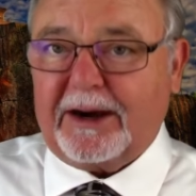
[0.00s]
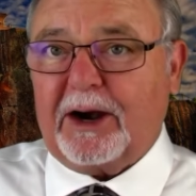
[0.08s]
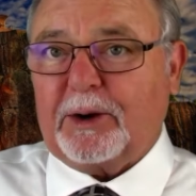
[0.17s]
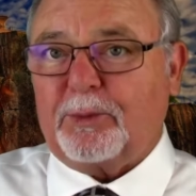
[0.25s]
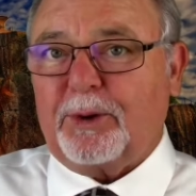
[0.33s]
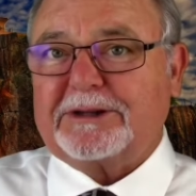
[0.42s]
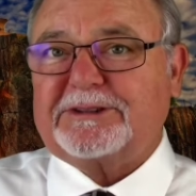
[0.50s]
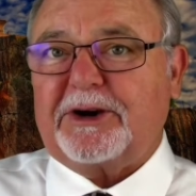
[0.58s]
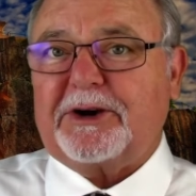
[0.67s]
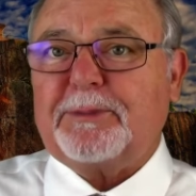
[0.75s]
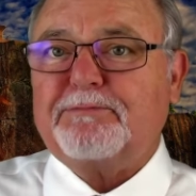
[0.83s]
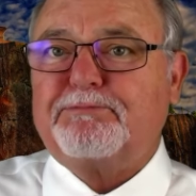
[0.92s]
Our works
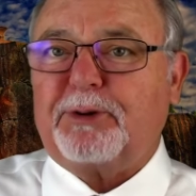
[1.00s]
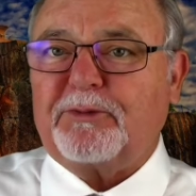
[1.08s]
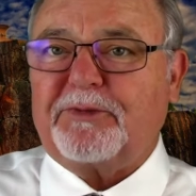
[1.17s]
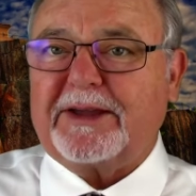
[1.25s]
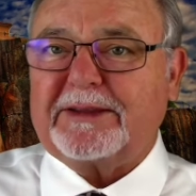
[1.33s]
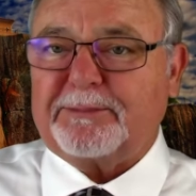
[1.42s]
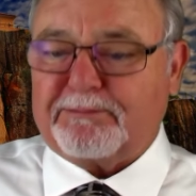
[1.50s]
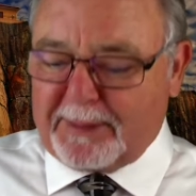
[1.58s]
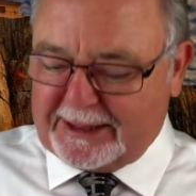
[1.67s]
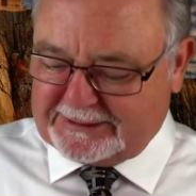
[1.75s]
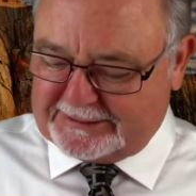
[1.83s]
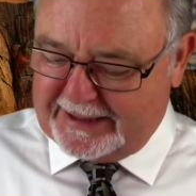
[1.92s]
are imperfect and
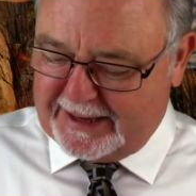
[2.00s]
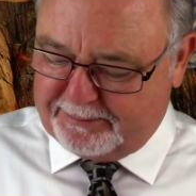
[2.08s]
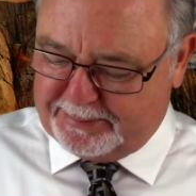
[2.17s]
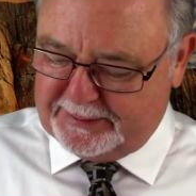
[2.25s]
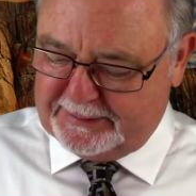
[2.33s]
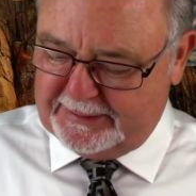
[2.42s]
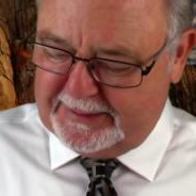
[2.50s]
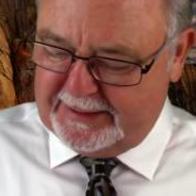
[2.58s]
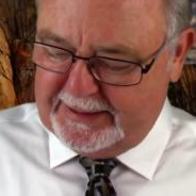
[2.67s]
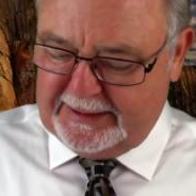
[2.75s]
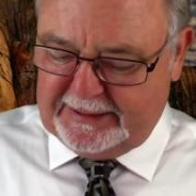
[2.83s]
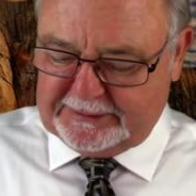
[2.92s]
messed up.
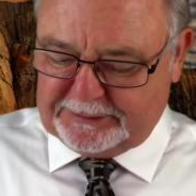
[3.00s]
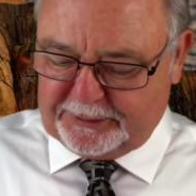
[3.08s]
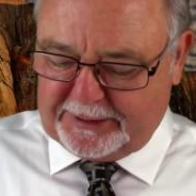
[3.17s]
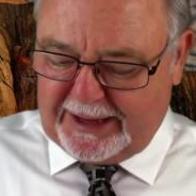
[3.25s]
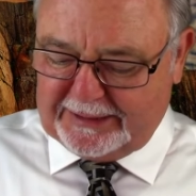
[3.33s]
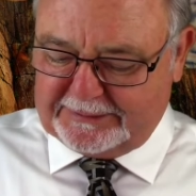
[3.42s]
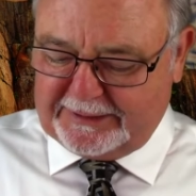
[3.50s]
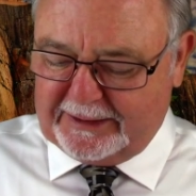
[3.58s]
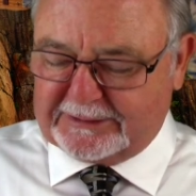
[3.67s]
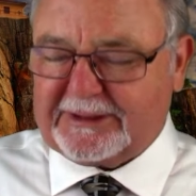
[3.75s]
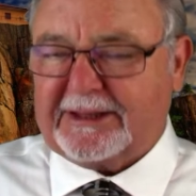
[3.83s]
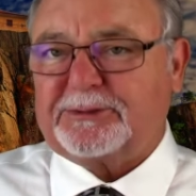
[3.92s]
So God
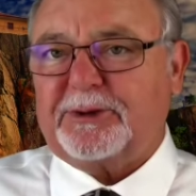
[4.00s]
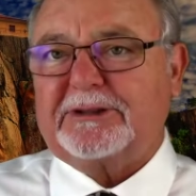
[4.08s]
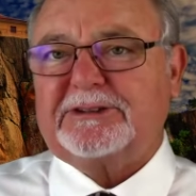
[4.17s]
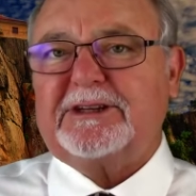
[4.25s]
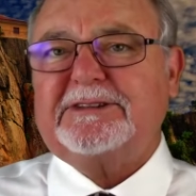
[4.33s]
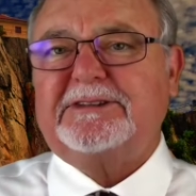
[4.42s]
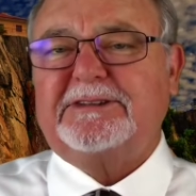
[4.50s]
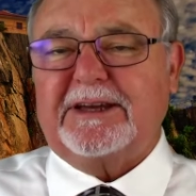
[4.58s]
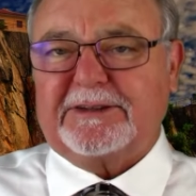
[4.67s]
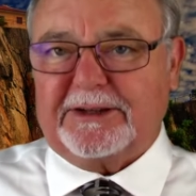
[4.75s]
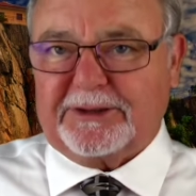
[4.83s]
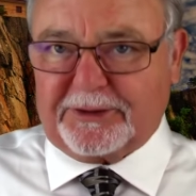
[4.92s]
tells Israel, just
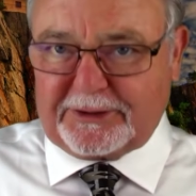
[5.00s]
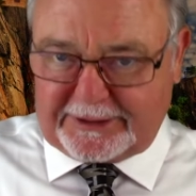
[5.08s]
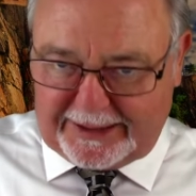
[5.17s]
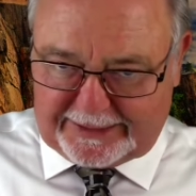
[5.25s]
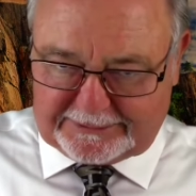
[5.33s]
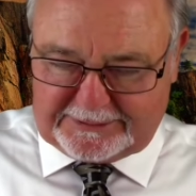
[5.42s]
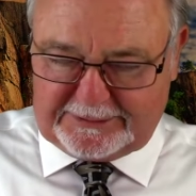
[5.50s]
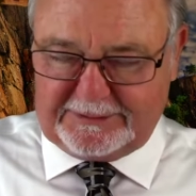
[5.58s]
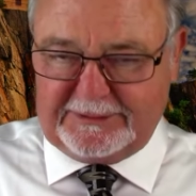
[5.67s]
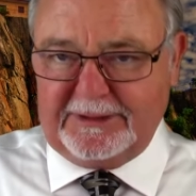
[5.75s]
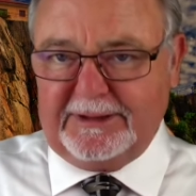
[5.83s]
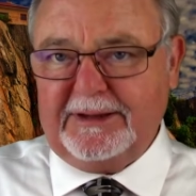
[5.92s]
sit in your tents
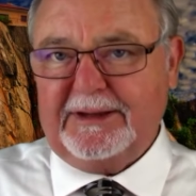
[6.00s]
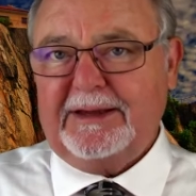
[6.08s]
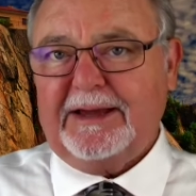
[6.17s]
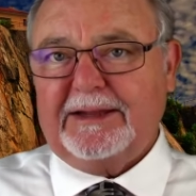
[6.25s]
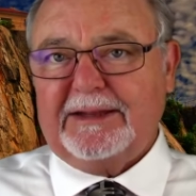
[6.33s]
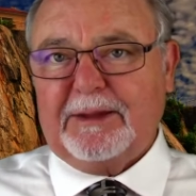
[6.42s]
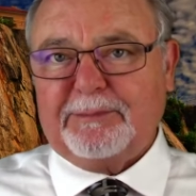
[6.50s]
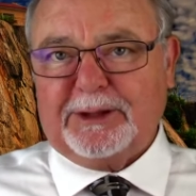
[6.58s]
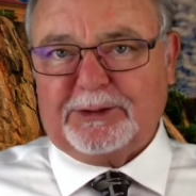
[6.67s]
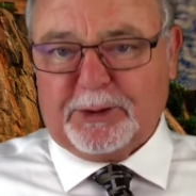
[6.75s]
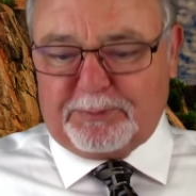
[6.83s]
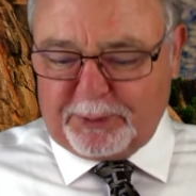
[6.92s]
and let me
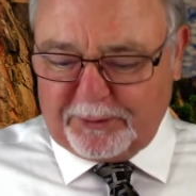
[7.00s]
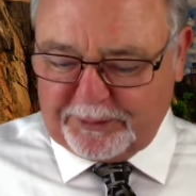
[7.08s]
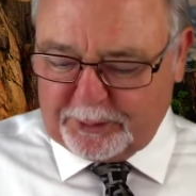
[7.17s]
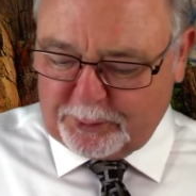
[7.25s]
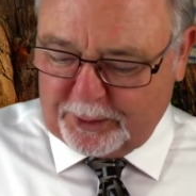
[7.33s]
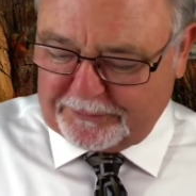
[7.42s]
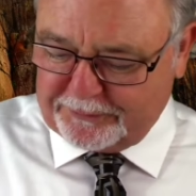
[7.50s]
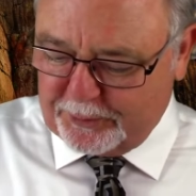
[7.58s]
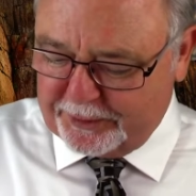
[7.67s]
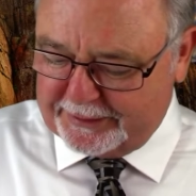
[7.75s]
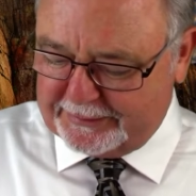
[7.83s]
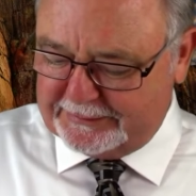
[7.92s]
do a perfect work
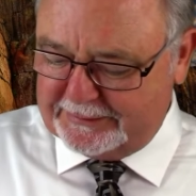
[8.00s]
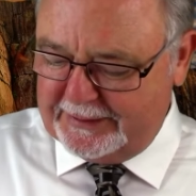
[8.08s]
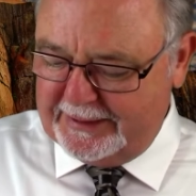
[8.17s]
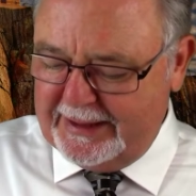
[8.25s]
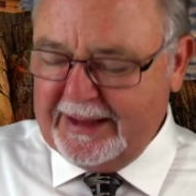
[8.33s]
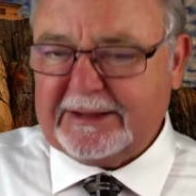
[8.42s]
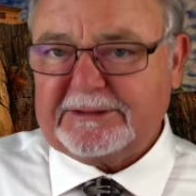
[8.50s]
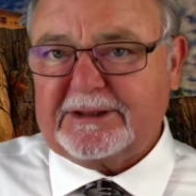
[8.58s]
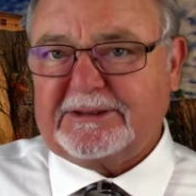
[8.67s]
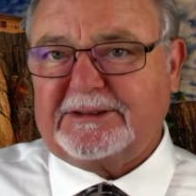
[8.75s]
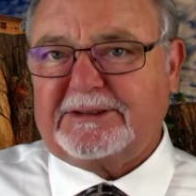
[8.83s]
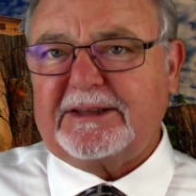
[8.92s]
for you.
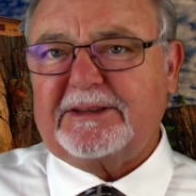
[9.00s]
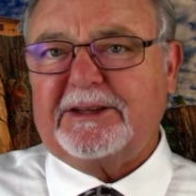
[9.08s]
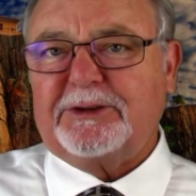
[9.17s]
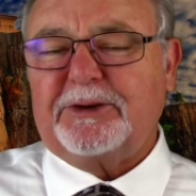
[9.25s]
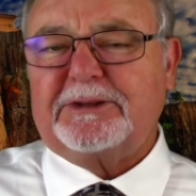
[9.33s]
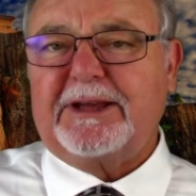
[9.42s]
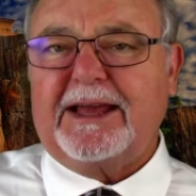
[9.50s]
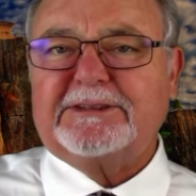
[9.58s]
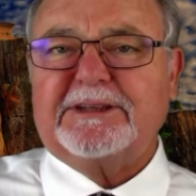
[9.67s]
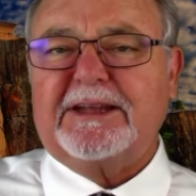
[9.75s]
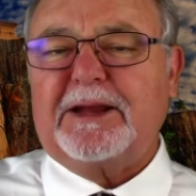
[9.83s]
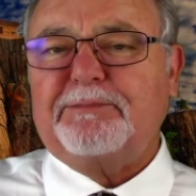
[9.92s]
Just sit in your
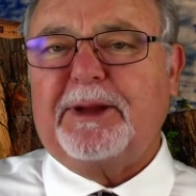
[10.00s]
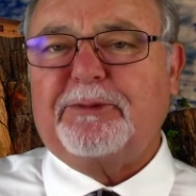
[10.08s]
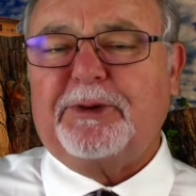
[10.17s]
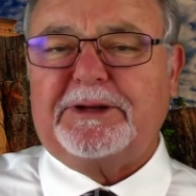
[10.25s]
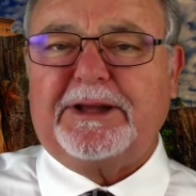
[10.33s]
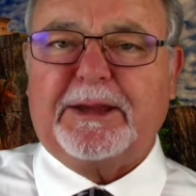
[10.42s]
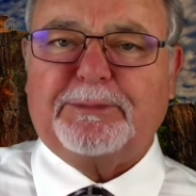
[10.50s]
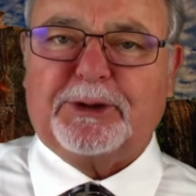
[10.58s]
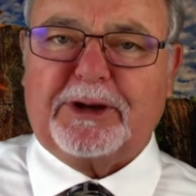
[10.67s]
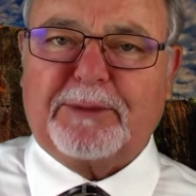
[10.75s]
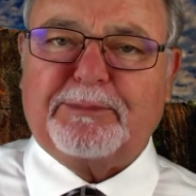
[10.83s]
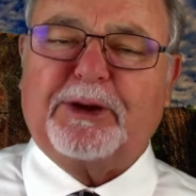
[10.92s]
tents and let me redeem
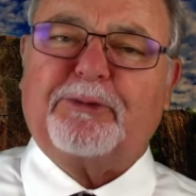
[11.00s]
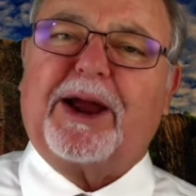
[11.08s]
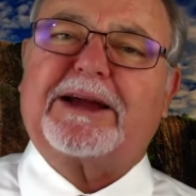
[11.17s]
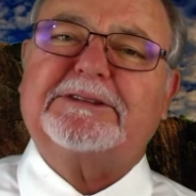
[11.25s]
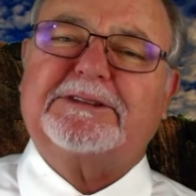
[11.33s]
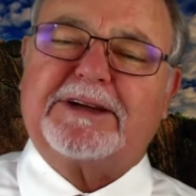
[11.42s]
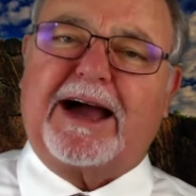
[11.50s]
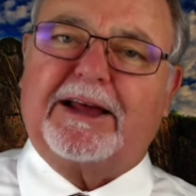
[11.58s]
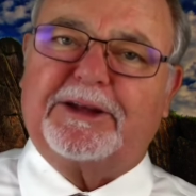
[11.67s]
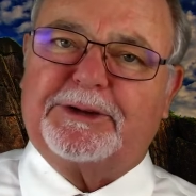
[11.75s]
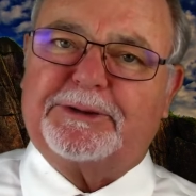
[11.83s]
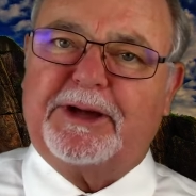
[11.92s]
you. Let me
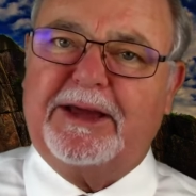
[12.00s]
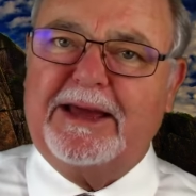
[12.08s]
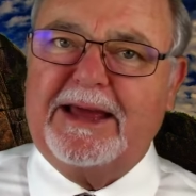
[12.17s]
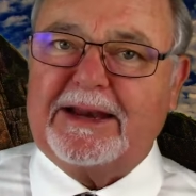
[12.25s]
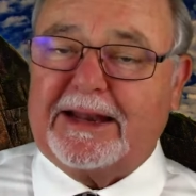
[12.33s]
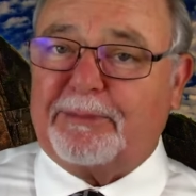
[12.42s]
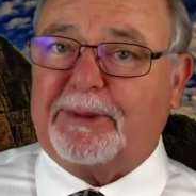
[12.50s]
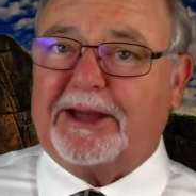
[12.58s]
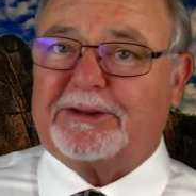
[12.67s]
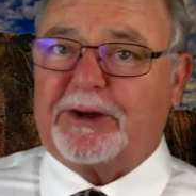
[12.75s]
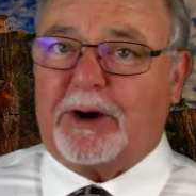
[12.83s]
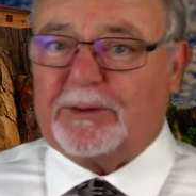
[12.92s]
reconcile you. Let me
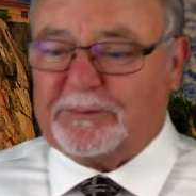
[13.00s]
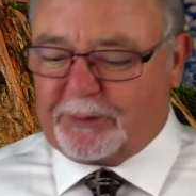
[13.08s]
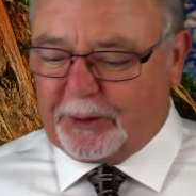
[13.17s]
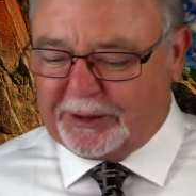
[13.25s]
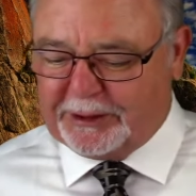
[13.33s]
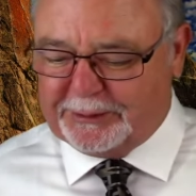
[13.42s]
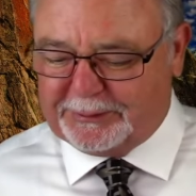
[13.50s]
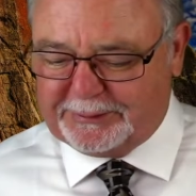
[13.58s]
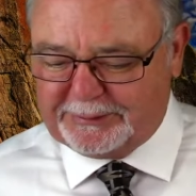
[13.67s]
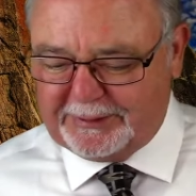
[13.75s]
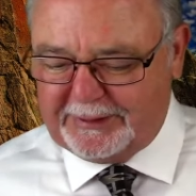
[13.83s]
atone for you.